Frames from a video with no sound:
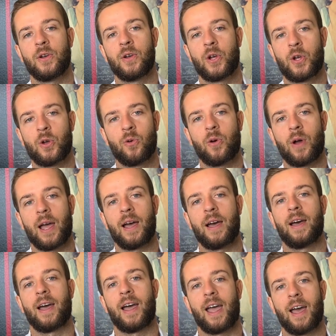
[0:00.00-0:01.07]
who
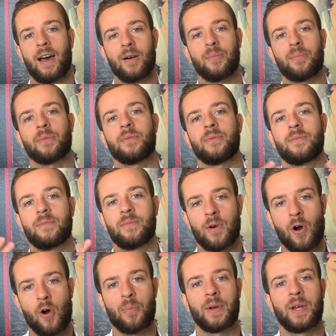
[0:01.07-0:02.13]
help
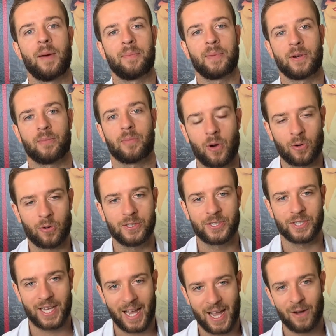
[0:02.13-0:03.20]
open up your
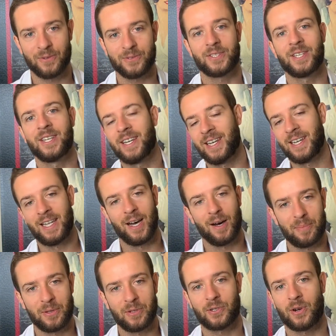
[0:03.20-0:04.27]
brokerage accounts and
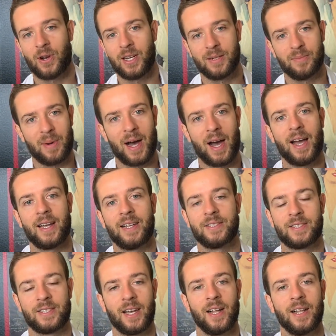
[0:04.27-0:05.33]
help you trade and buy and
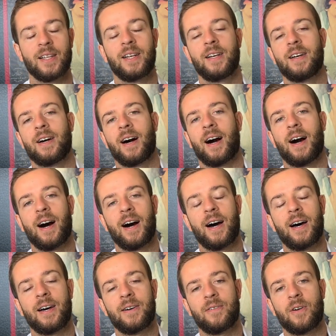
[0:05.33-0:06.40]
sell
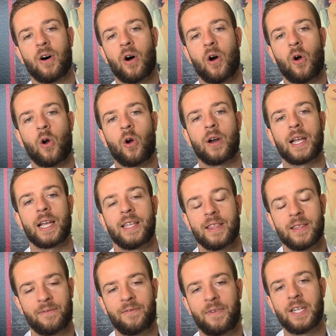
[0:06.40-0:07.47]
are
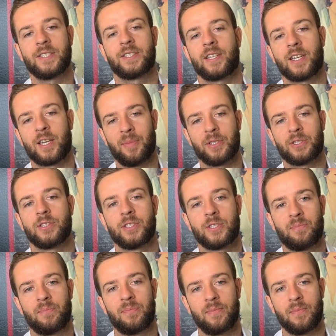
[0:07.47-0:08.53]
in the fees and commissions
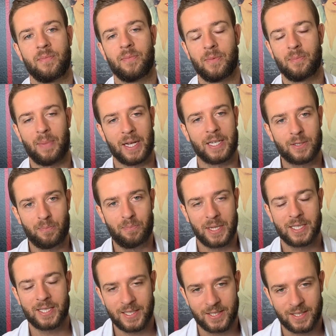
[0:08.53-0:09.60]
based
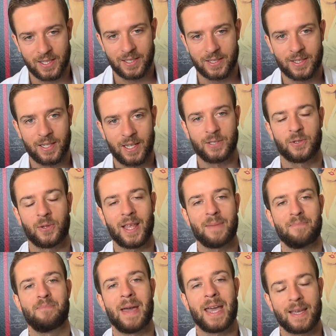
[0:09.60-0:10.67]
businesses. And so they
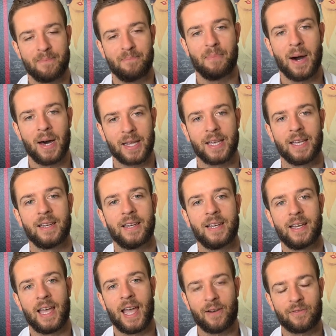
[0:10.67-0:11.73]
make money
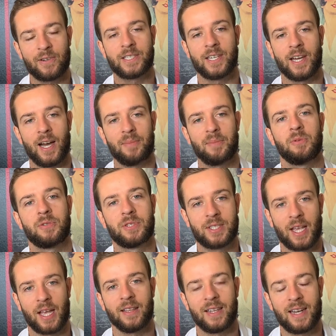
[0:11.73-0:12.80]
every time you
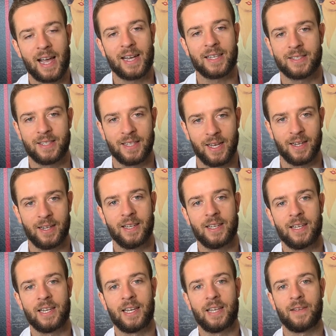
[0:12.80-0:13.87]
sell an asset.
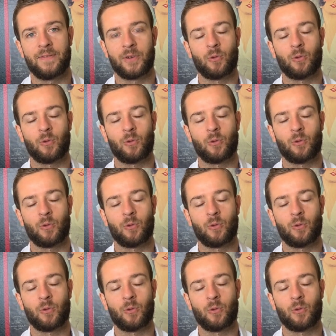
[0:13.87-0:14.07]
And if